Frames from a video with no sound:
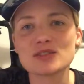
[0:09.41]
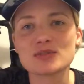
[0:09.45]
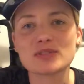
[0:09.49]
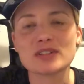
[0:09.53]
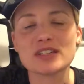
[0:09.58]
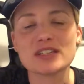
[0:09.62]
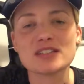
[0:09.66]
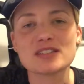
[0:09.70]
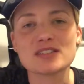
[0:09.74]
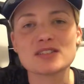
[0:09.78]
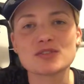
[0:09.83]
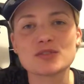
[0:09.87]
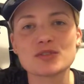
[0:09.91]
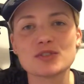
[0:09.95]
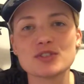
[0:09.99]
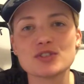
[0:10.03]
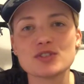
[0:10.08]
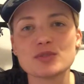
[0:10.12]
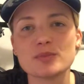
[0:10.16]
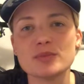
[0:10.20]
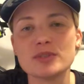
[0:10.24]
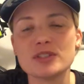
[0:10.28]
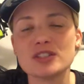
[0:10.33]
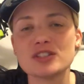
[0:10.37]
race is going to
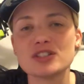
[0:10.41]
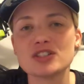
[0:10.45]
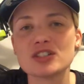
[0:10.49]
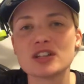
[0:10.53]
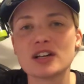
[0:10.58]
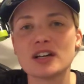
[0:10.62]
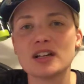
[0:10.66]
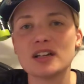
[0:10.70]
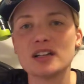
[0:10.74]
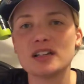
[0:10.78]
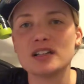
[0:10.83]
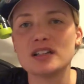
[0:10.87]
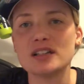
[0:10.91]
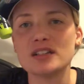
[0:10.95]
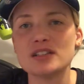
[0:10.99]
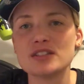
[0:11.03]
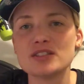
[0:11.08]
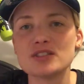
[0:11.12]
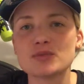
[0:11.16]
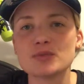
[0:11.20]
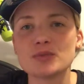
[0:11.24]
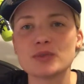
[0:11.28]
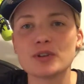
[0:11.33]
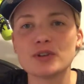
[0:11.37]
be Challenge
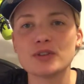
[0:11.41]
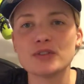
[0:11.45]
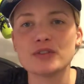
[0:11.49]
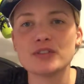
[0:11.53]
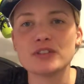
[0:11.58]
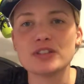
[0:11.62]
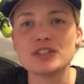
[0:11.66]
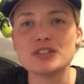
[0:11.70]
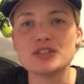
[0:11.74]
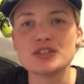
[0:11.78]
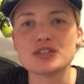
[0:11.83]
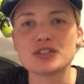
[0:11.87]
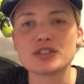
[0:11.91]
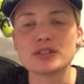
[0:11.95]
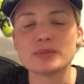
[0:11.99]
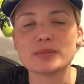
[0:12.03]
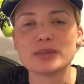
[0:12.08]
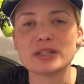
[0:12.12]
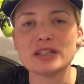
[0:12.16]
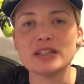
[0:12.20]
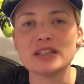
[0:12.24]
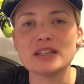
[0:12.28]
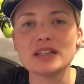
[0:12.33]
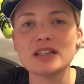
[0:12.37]
Roth in
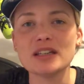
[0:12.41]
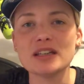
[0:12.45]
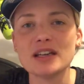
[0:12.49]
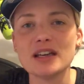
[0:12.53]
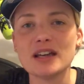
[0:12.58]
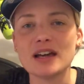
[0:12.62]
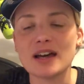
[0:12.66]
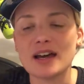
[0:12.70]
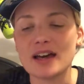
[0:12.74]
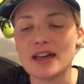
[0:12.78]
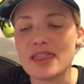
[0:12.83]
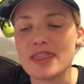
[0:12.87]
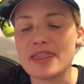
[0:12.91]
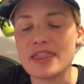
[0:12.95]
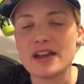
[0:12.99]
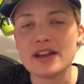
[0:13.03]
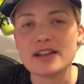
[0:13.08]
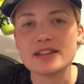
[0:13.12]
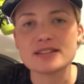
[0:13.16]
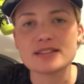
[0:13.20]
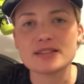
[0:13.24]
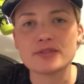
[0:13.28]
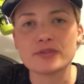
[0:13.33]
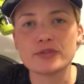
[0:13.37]
Germany, and that
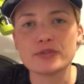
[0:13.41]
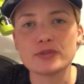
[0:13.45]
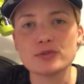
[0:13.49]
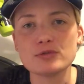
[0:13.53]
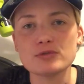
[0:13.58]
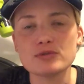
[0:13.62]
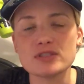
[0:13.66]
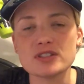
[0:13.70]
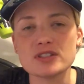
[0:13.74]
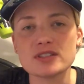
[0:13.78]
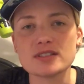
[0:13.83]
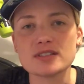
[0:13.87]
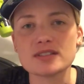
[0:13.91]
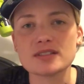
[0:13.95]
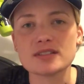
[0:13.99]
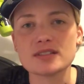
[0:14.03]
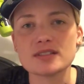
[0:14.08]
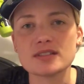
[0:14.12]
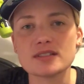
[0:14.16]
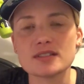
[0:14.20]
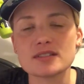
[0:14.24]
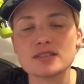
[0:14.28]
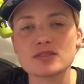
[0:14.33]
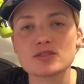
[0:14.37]
is a full
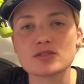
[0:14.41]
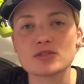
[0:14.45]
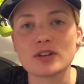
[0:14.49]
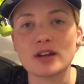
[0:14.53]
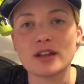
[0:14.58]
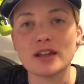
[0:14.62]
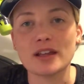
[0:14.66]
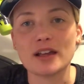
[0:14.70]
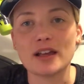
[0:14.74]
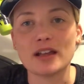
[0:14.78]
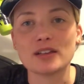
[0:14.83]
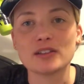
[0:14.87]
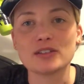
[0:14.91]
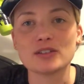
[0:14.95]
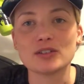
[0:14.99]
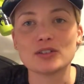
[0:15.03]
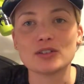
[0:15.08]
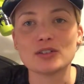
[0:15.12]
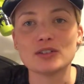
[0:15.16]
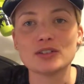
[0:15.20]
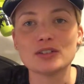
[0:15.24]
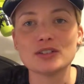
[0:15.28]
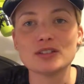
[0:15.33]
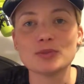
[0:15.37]
distance
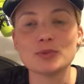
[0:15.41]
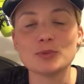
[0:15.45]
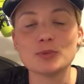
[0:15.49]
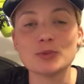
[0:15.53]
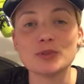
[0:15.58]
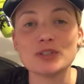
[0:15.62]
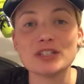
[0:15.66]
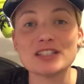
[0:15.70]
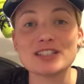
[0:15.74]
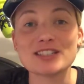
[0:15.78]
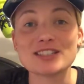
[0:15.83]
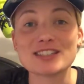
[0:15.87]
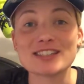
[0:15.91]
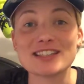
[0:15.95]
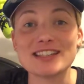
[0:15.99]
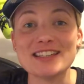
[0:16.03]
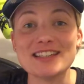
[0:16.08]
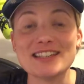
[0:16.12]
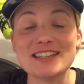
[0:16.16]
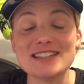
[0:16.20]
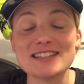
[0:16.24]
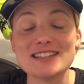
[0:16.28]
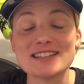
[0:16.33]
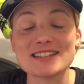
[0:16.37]
triathlon, which
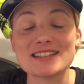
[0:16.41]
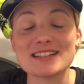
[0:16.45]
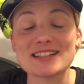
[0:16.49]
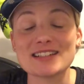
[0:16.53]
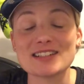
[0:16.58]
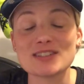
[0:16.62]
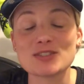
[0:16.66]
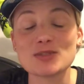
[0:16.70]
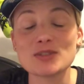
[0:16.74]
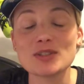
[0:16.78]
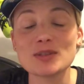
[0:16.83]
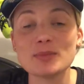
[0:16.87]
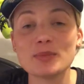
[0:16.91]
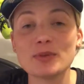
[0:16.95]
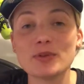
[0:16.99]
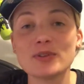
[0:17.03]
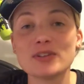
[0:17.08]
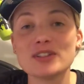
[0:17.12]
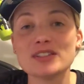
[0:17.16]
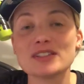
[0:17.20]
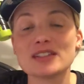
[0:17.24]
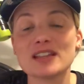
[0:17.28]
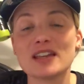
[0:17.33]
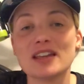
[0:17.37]
is a
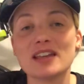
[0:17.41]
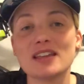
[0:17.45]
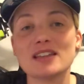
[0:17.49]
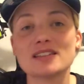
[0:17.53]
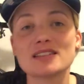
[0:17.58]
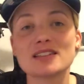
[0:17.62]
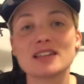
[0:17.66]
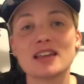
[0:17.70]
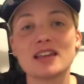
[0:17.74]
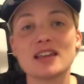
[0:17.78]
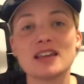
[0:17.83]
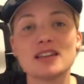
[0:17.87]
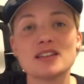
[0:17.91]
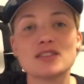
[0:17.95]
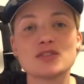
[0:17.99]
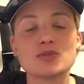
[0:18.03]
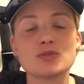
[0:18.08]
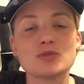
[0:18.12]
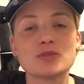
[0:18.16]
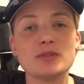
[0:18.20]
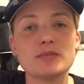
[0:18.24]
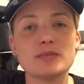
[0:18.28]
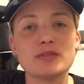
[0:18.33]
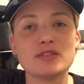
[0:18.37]
3.8k
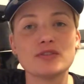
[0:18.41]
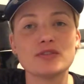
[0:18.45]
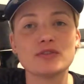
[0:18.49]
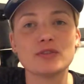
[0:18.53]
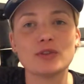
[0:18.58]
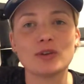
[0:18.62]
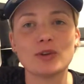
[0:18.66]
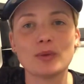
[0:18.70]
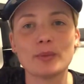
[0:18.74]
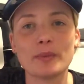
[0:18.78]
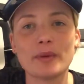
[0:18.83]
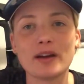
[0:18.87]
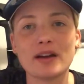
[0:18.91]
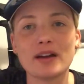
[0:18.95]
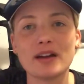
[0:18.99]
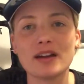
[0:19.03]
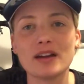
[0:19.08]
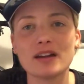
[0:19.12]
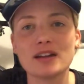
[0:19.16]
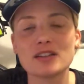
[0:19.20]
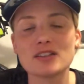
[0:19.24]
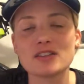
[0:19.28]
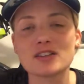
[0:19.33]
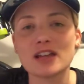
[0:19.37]
swimming followed by
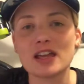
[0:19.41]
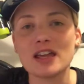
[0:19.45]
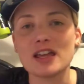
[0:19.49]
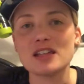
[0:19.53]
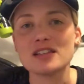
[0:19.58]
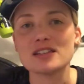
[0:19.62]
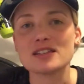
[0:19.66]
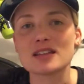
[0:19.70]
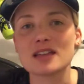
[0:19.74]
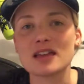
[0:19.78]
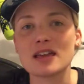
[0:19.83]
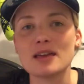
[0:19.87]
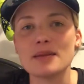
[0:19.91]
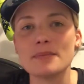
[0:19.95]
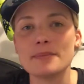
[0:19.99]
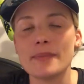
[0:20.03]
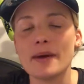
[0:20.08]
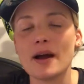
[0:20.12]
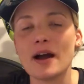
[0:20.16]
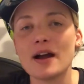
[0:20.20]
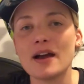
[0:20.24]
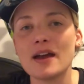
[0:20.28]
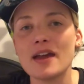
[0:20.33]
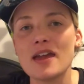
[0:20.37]
108k
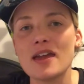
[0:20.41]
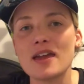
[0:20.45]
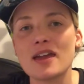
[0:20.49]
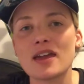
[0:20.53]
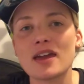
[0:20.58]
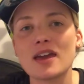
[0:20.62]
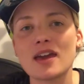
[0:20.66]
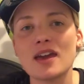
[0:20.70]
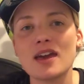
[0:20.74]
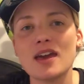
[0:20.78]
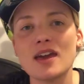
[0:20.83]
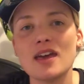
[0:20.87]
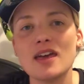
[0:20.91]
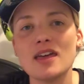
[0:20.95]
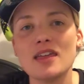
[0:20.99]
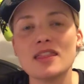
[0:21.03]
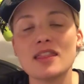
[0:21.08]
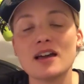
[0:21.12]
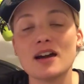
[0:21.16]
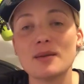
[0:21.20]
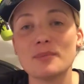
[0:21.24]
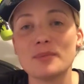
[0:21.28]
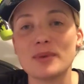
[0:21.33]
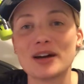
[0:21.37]
bike and
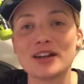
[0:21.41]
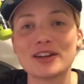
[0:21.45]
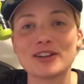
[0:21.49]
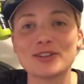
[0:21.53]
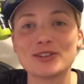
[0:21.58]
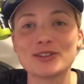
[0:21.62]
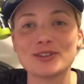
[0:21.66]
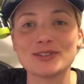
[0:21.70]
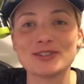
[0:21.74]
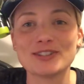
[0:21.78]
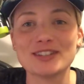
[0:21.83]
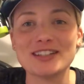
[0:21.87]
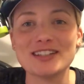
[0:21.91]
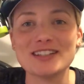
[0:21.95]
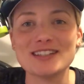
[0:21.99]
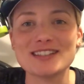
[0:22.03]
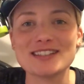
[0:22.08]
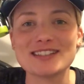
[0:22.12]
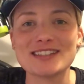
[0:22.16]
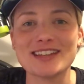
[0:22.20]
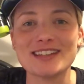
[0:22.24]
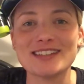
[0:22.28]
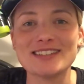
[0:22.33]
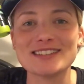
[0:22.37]
a marathon in
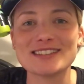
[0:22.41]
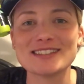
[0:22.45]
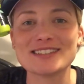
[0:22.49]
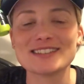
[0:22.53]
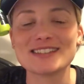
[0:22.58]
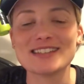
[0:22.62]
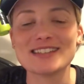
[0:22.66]
the end.